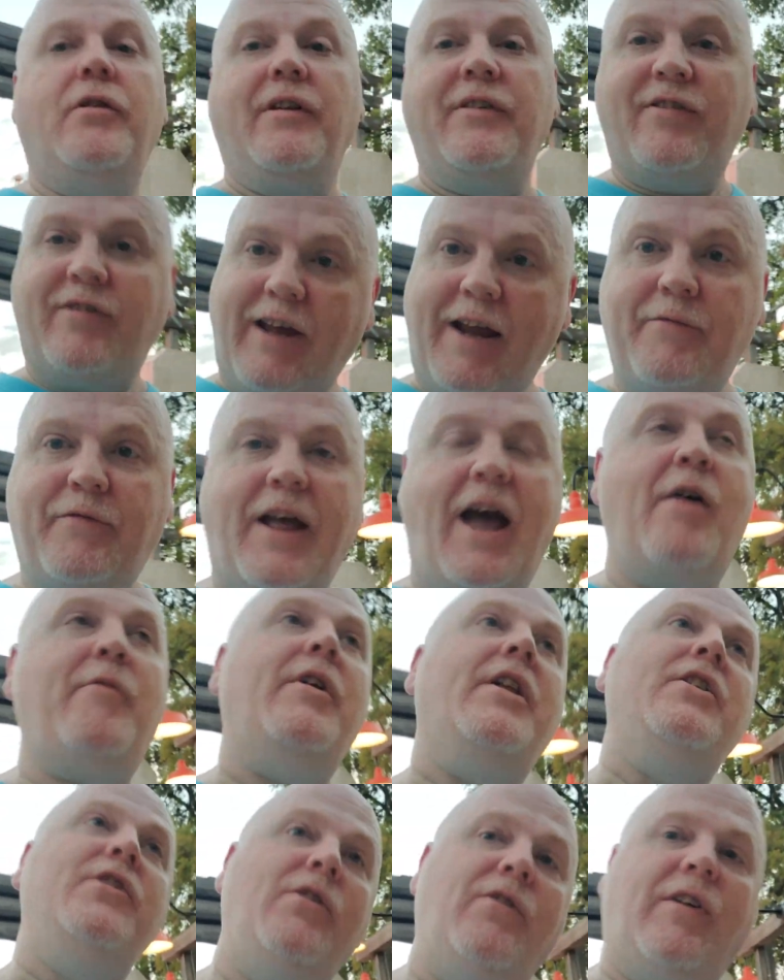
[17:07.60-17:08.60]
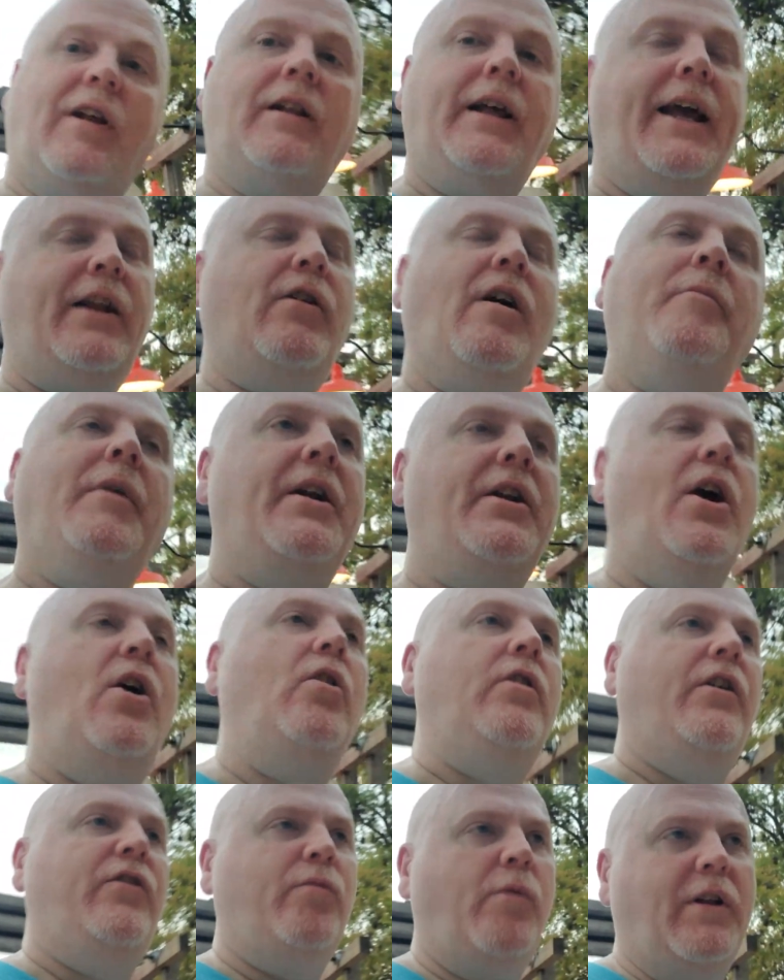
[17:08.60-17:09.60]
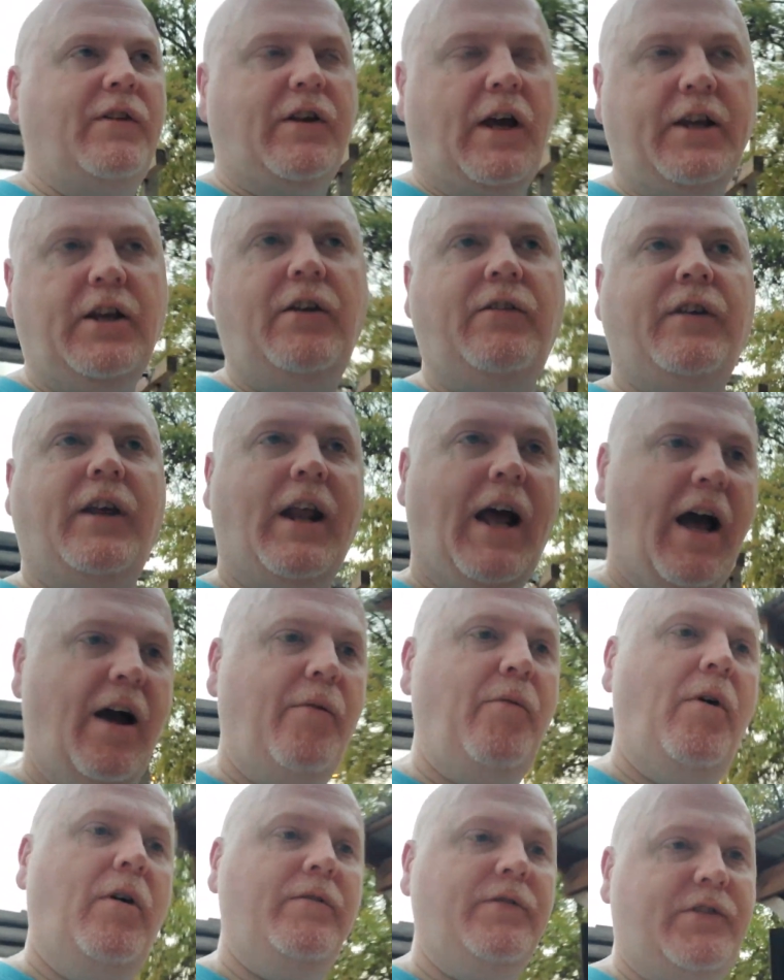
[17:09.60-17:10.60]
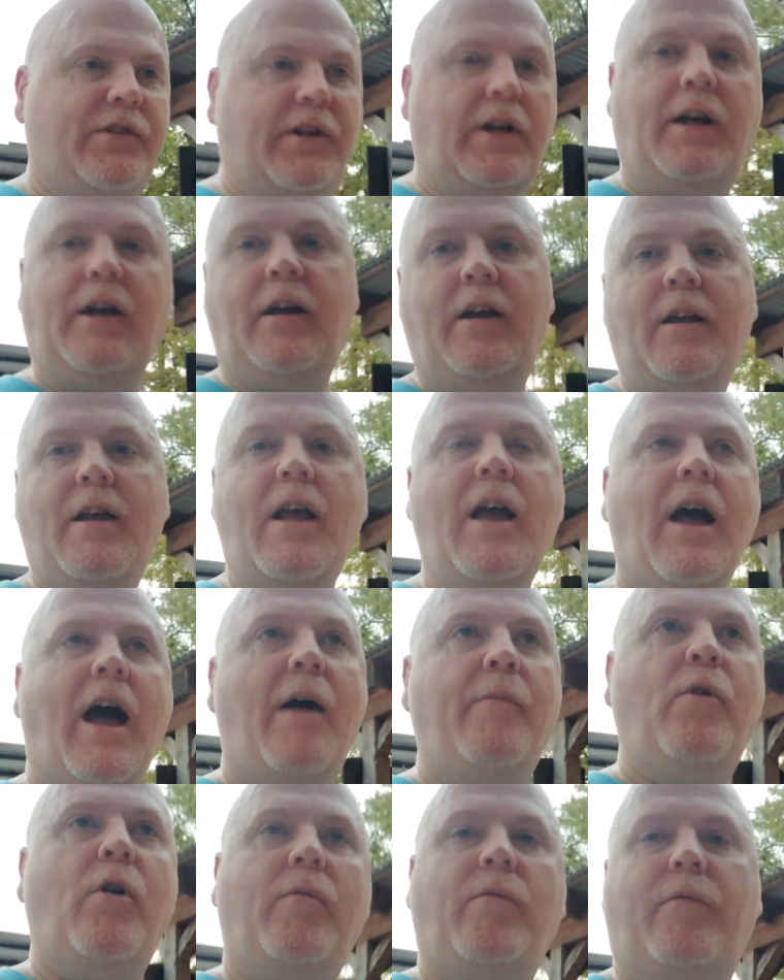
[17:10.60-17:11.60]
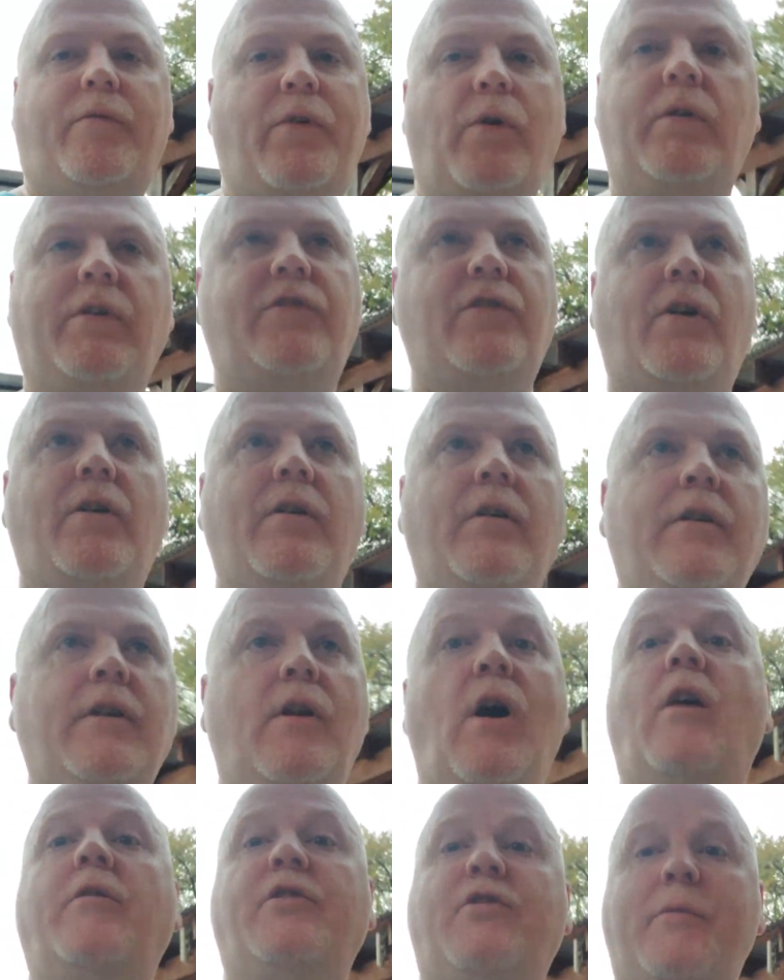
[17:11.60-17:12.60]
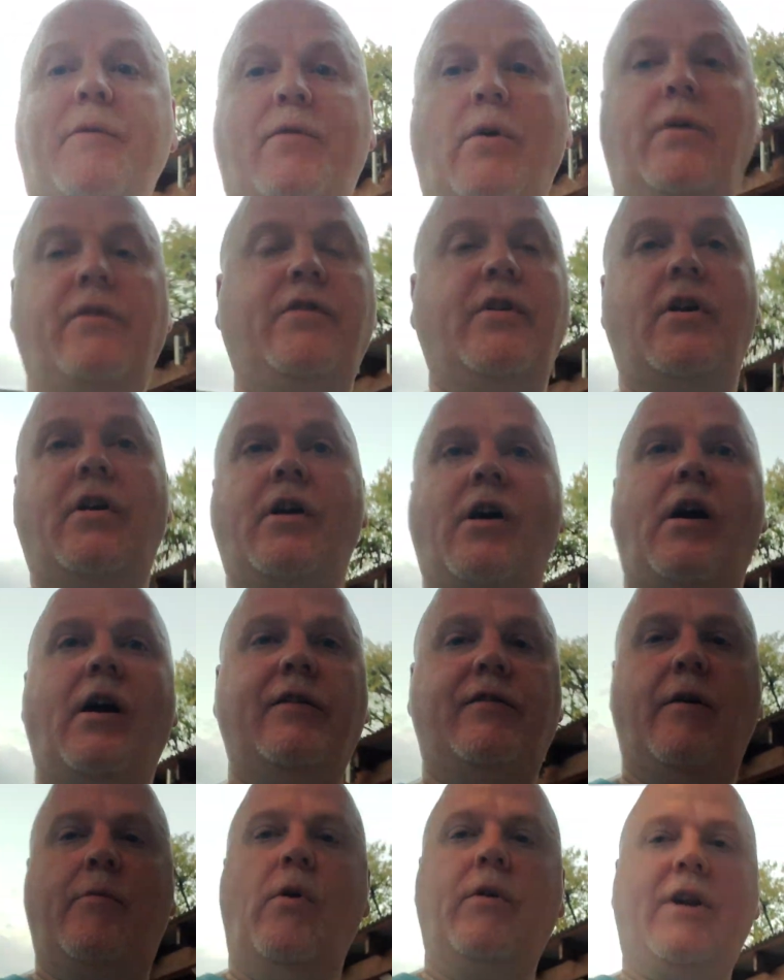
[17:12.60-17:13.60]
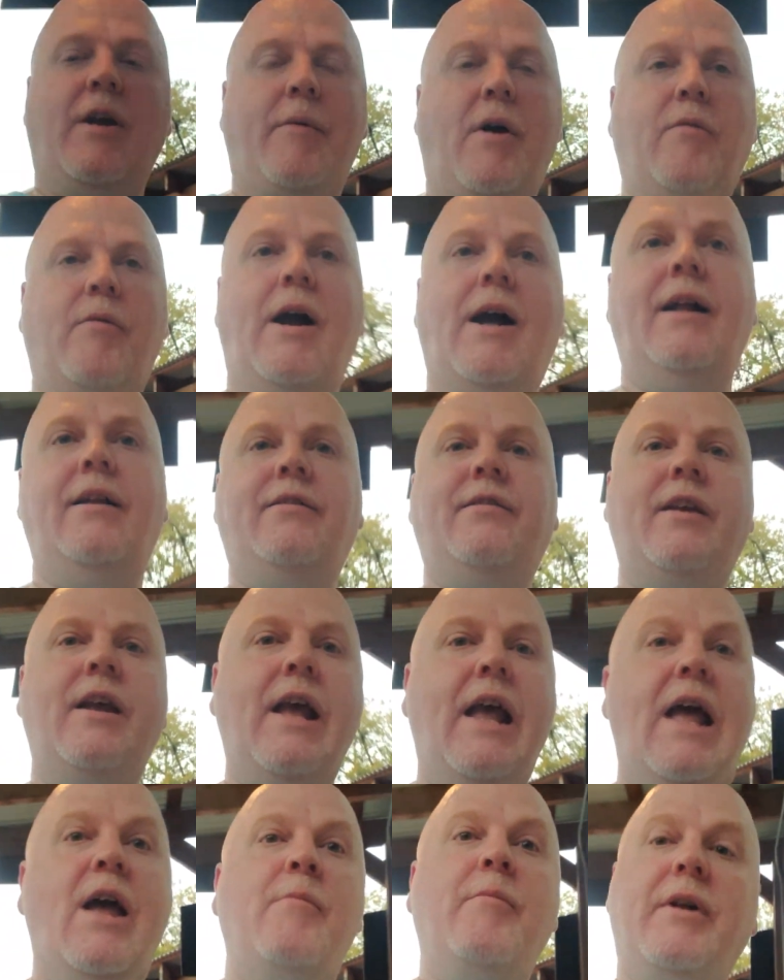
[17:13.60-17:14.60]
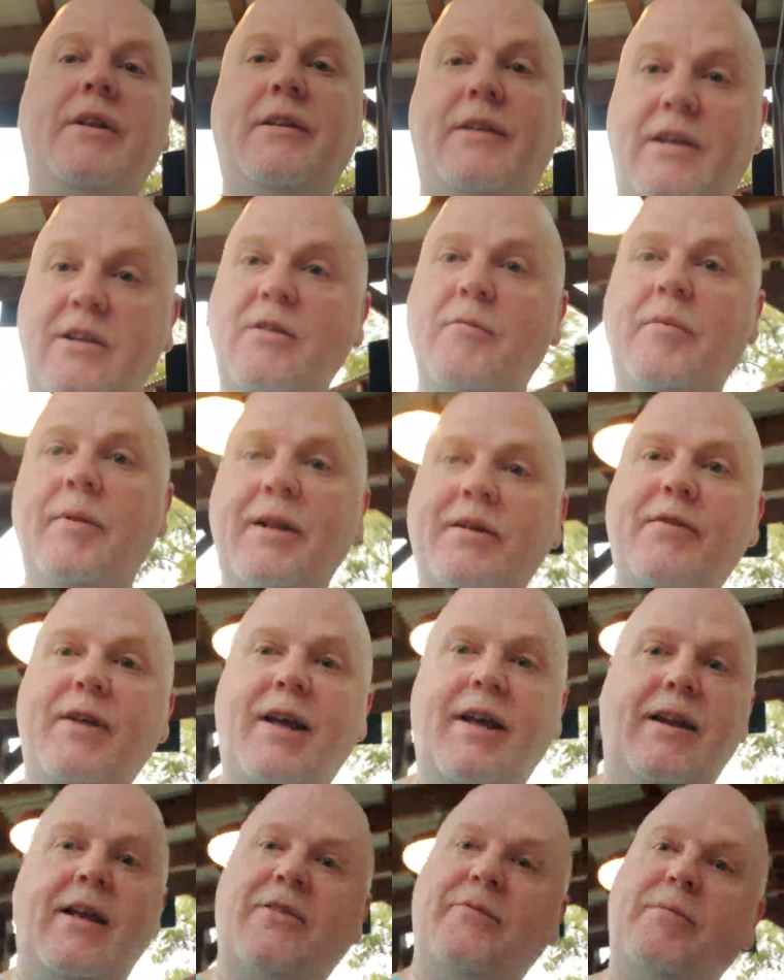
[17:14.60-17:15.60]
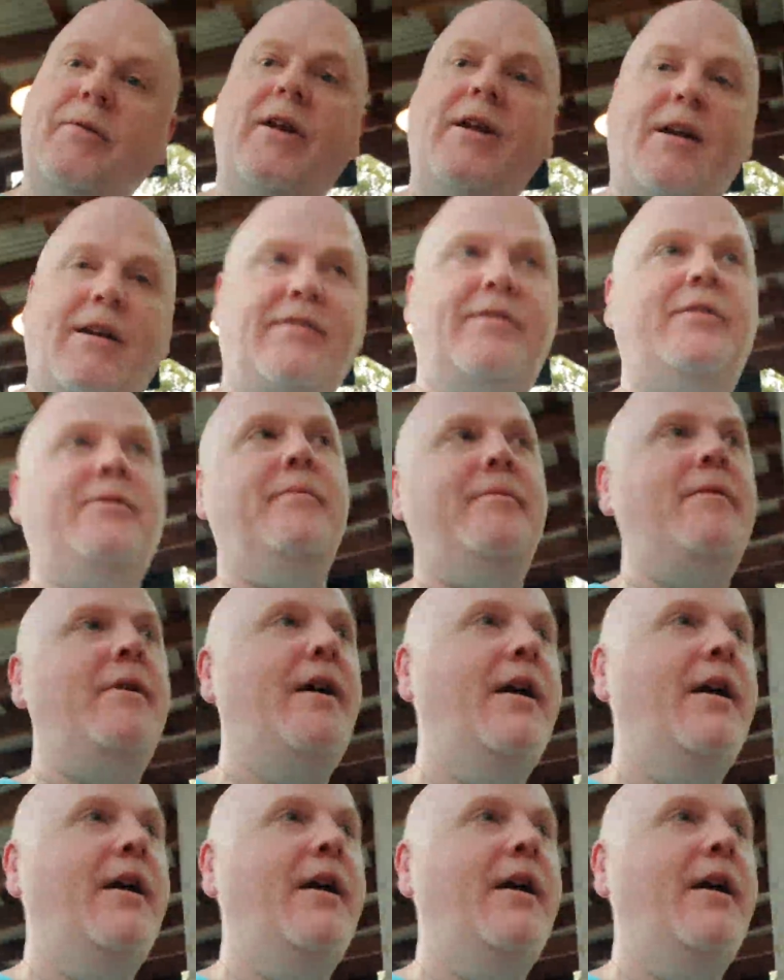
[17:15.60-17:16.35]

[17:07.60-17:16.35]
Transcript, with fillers: can save that one and use it later. I'm like, No, because once I use it, I won't. Uh, I won't focus on, you know, I'll just be focusing on hunts. I won't care about rides. But can you believe that? That's pretty awesome.